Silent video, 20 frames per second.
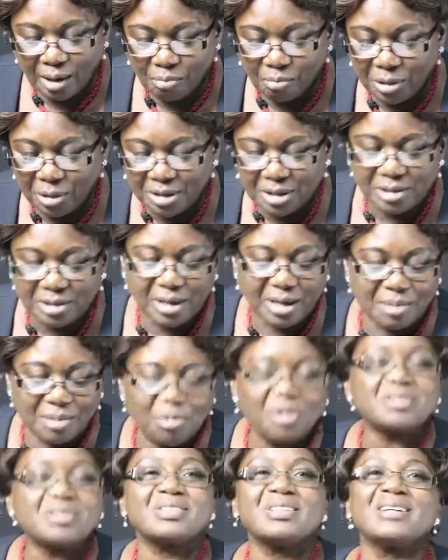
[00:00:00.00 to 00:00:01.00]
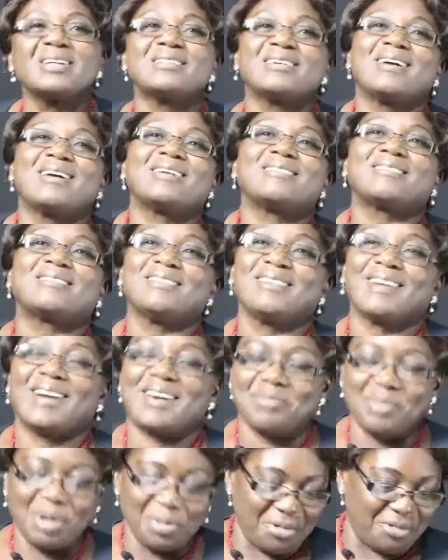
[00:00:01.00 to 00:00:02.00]
But the most dangerous thing, I
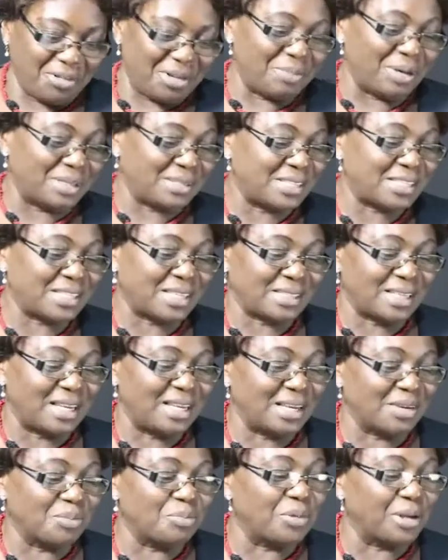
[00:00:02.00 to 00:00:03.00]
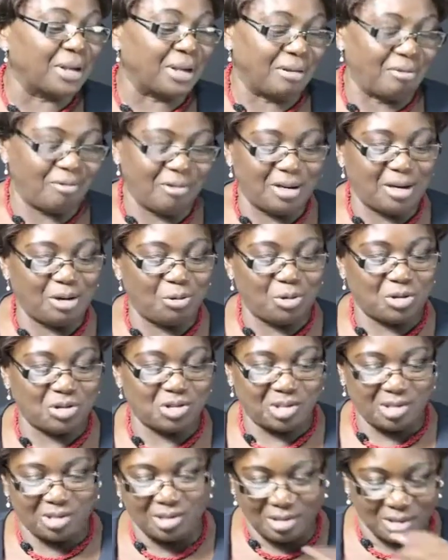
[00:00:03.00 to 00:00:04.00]
remember even my teacher telling me when I
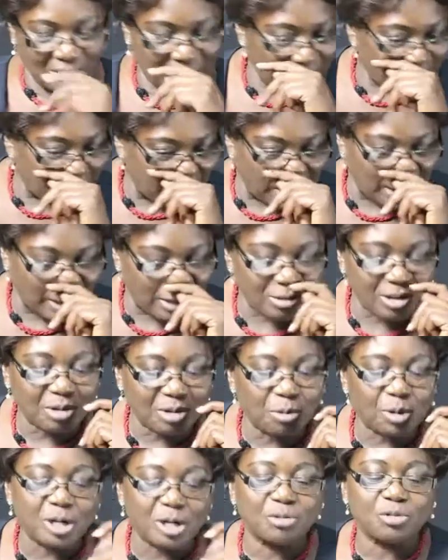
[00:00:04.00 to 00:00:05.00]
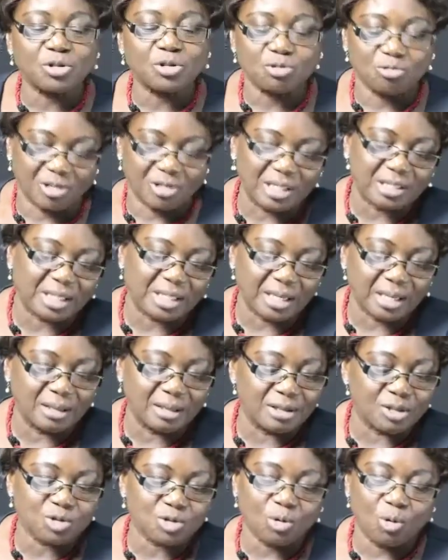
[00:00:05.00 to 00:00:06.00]
was in undergraduate level student
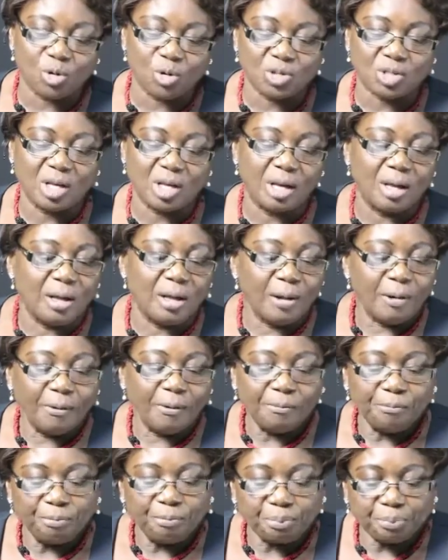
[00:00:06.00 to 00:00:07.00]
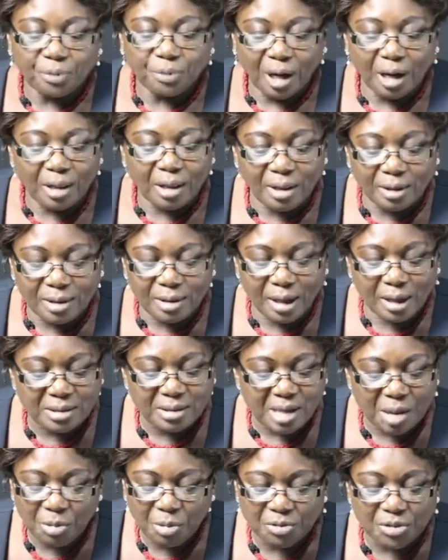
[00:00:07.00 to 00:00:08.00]
taking this course,
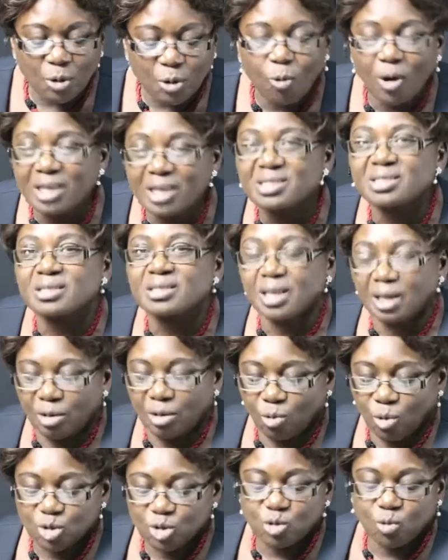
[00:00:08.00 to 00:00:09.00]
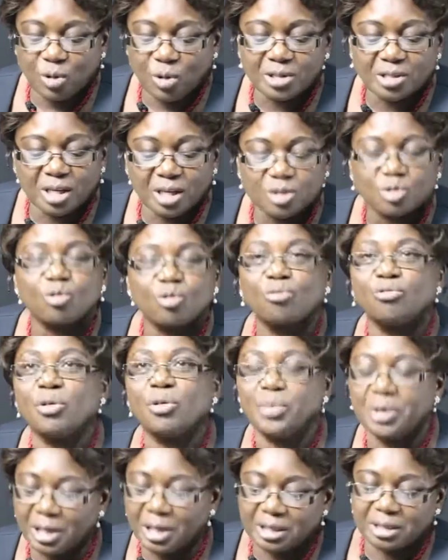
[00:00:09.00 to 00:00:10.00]
some of the worst consequences of
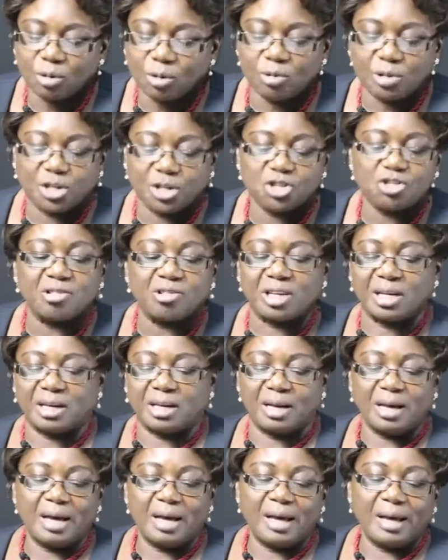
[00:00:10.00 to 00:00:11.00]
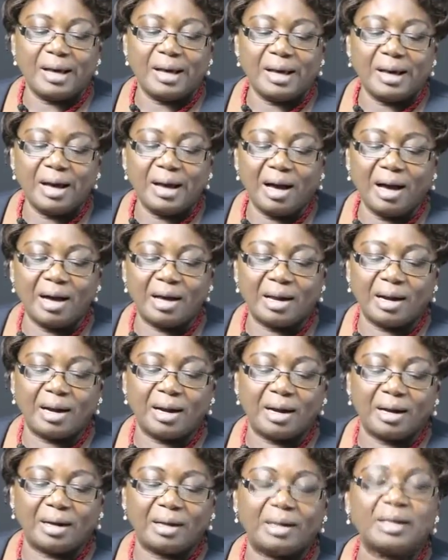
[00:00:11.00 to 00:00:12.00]
operant conditioning
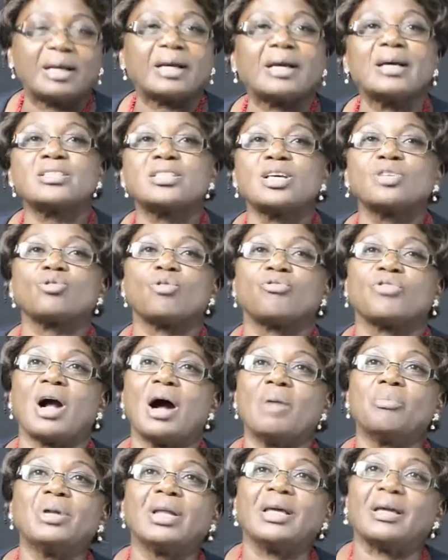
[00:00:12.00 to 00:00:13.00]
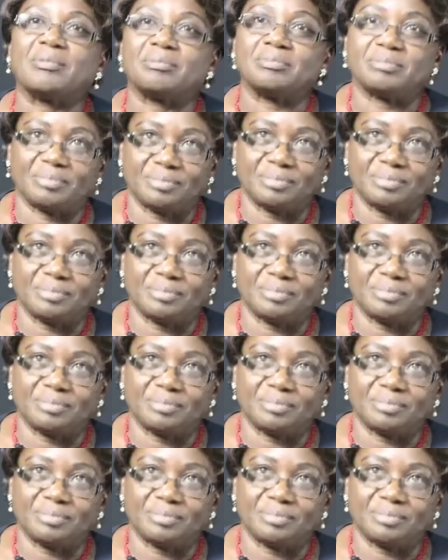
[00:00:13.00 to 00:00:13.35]
are like cases of gambling.